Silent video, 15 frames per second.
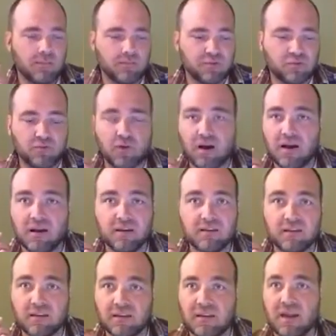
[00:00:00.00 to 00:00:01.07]
trying
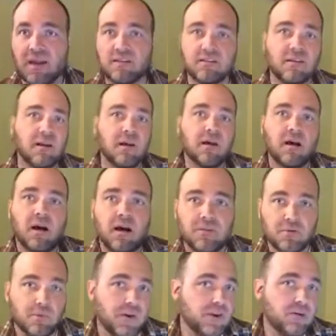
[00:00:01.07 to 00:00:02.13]
to get
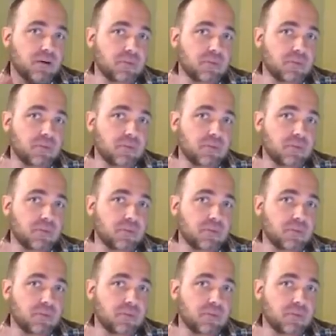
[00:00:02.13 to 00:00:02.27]
the reader